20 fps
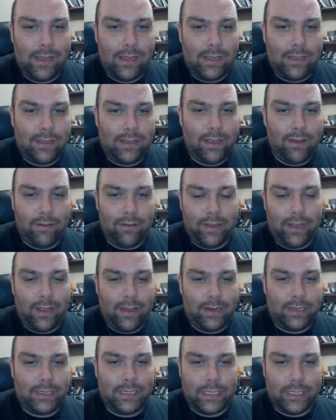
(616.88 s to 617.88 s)
The only
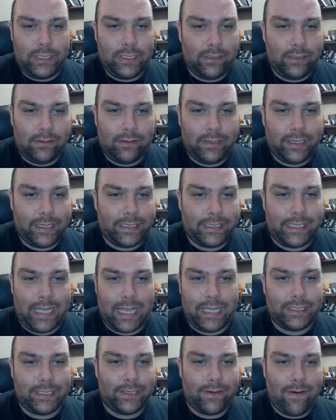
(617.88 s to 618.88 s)
additional
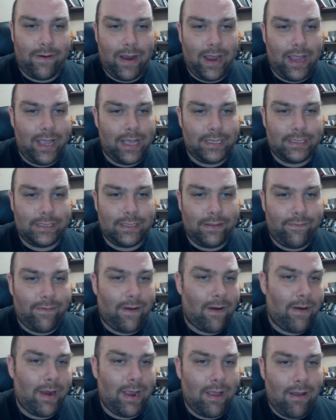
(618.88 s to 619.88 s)
accessory is the
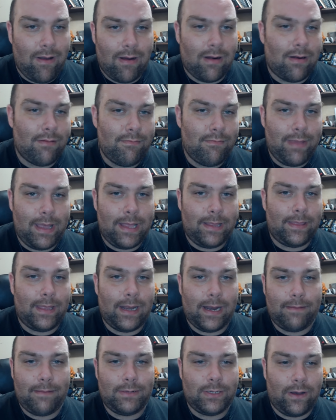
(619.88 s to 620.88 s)
very arm bit
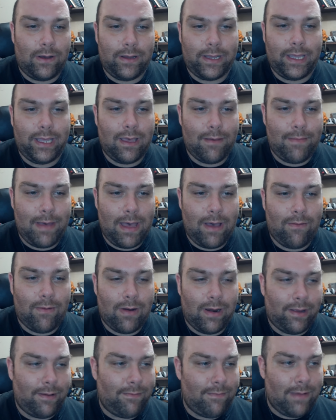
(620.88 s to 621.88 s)
that I'm talking about,
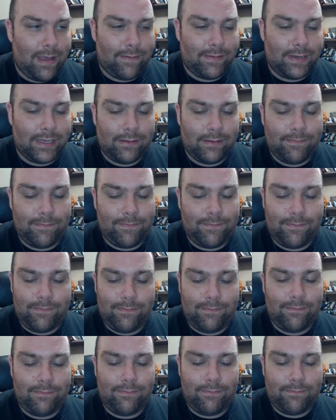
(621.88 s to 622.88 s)
where you have to
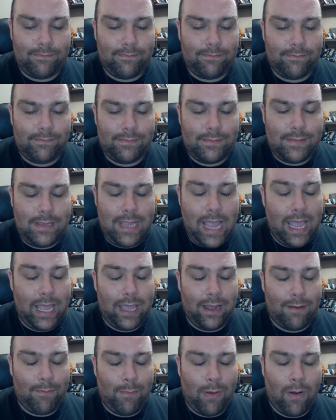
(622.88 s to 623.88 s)

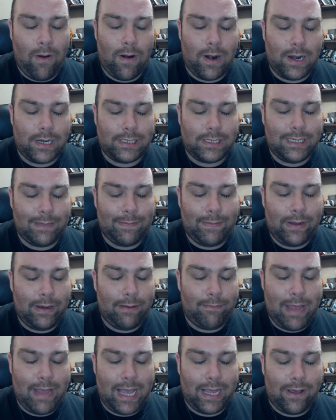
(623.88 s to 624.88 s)
take it apart to put
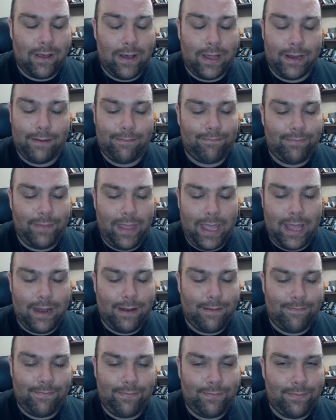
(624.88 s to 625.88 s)
it back on.
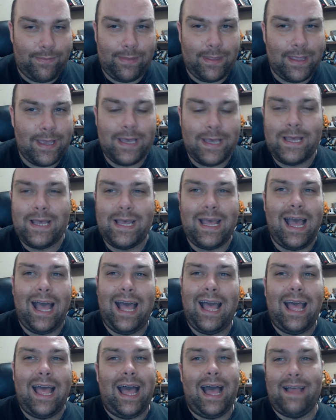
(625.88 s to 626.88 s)
Ed,
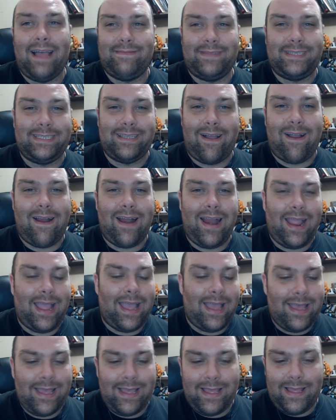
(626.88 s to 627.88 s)
I'm sorry.